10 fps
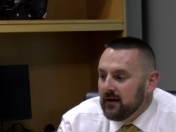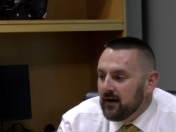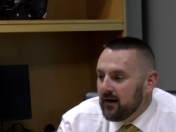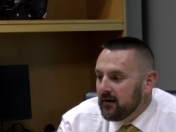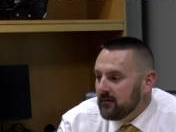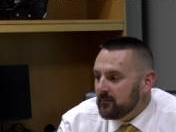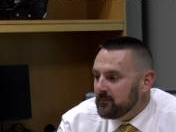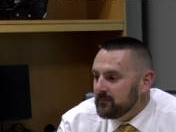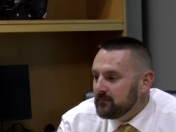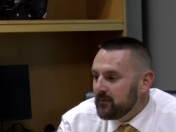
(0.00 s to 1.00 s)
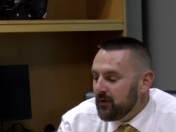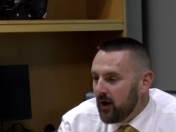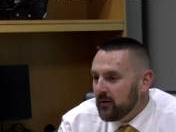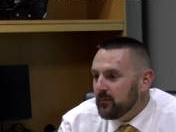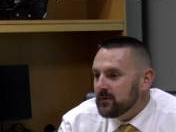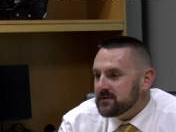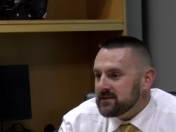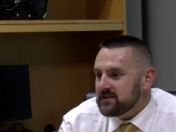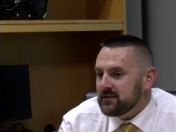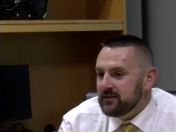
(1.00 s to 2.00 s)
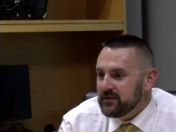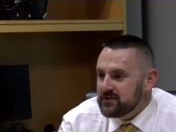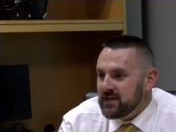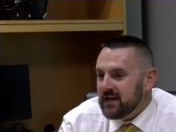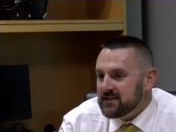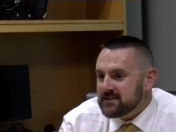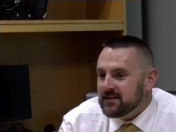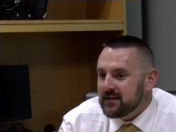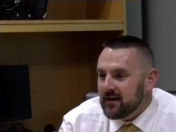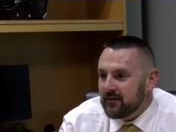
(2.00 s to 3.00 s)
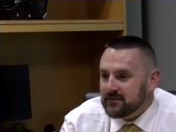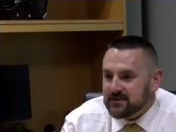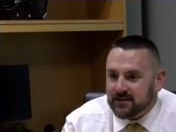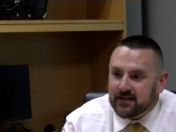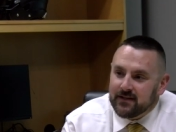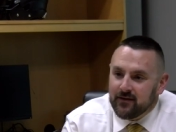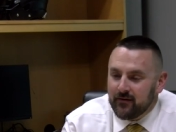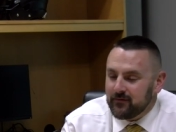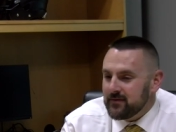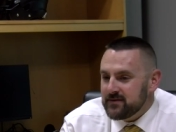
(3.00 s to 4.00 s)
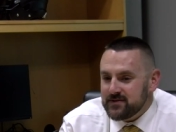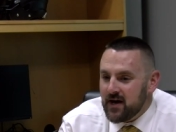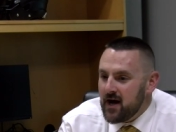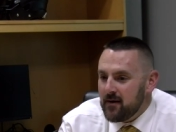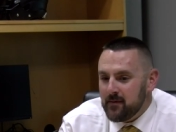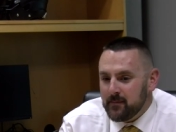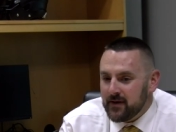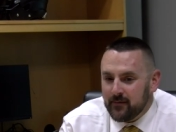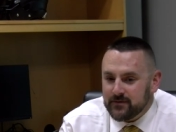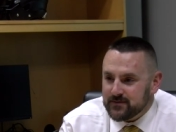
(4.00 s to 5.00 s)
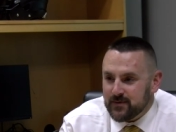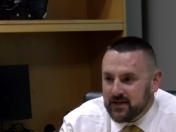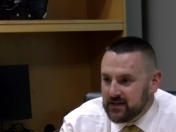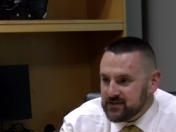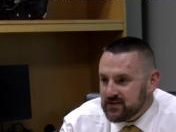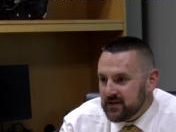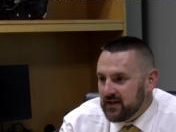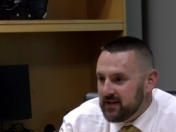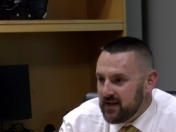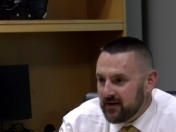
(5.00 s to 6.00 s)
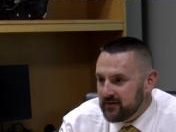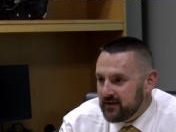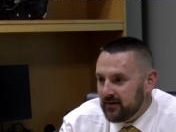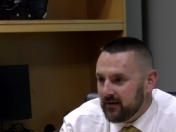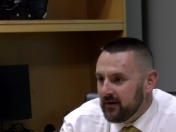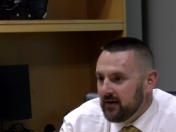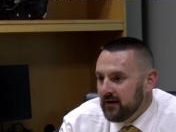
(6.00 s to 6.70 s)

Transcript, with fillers: Um, thought it was a good chance and then obviously getting offered the job i mean i've just been itching to get down here